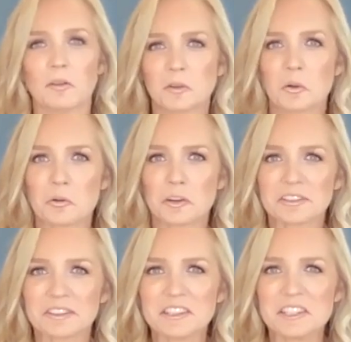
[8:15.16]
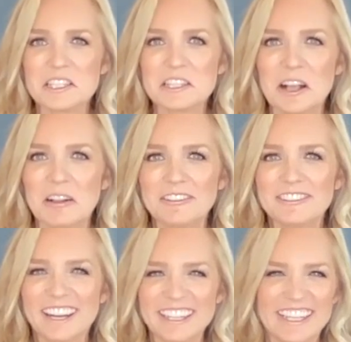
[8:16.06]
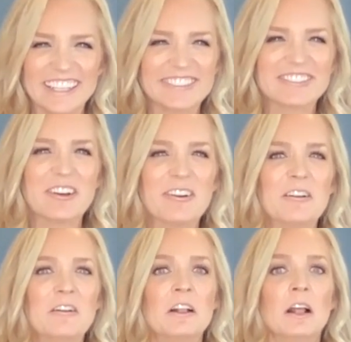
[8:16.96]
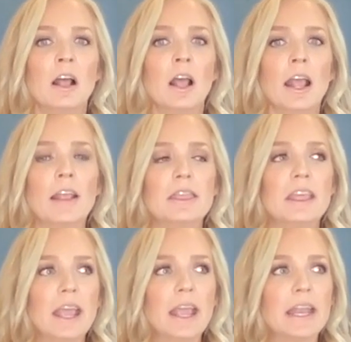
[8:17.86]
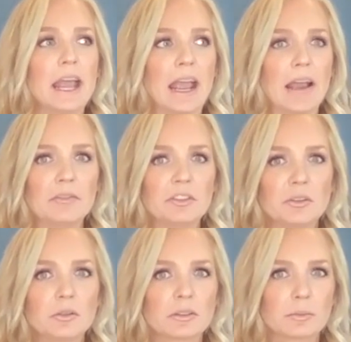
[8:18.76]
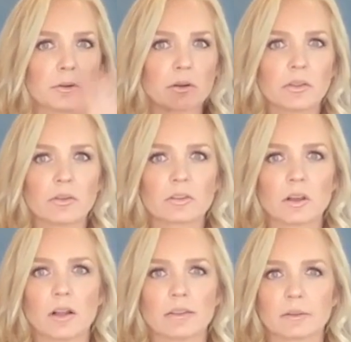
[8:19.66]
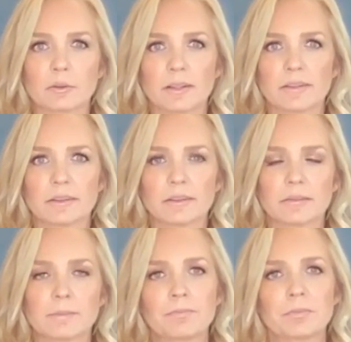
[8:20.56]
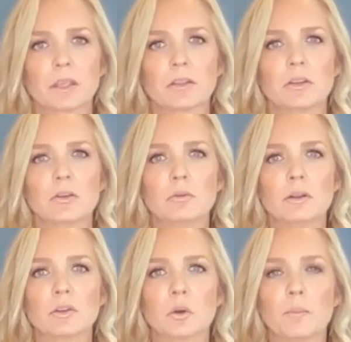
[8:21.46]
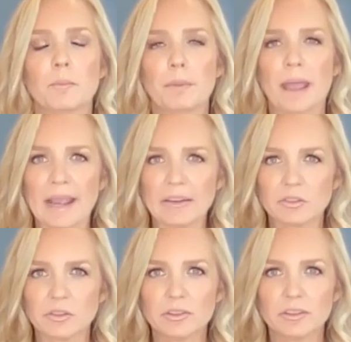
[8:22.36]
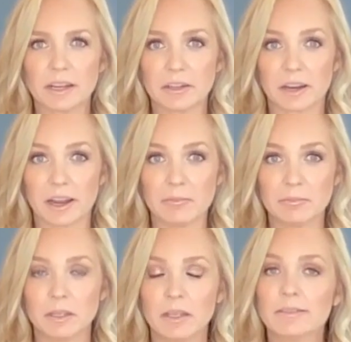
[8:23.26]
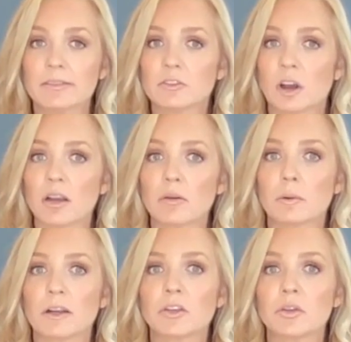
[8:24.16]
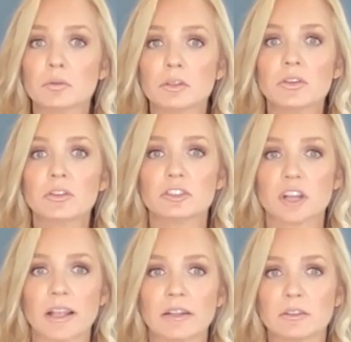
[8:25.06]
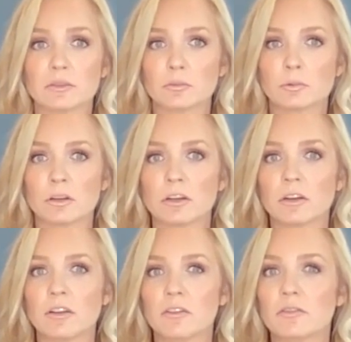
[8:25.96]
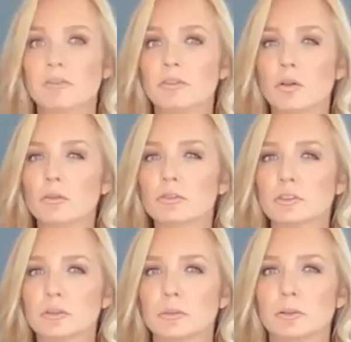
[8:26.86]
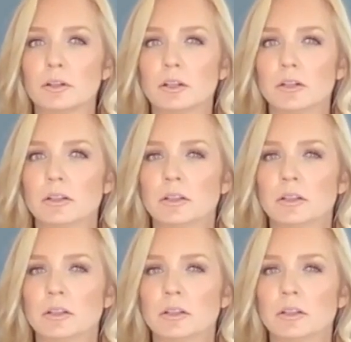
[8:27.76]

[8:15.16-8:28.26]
course, the detail, right? So, and then after you explore those consequences, you want to go back to your diagram and start where you and your child were vulnerable,